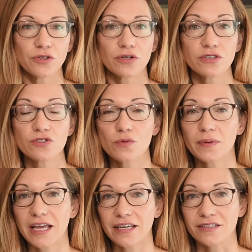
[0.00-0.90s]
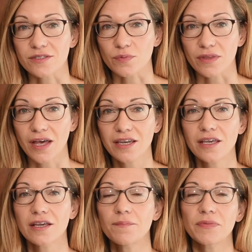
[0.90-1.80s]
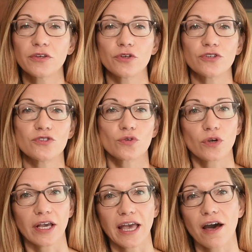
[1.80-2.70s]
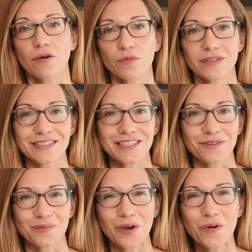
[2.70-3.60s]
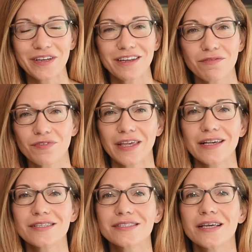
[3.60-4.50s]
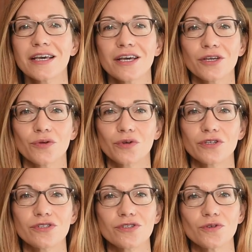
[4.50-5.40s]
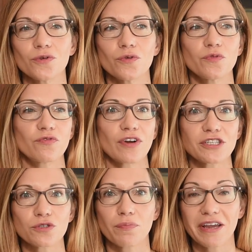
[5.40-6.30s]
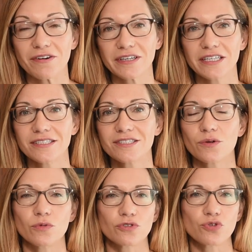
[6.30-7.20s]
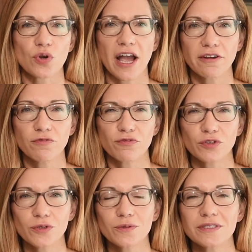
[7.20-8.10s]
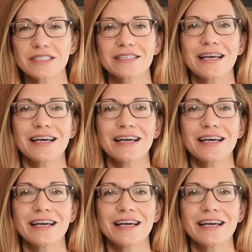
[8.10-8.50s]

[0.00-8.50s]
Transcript: You can do bananas with honey, you can do cacao with some coconut flakes, you could do fresh berries or dried fruits,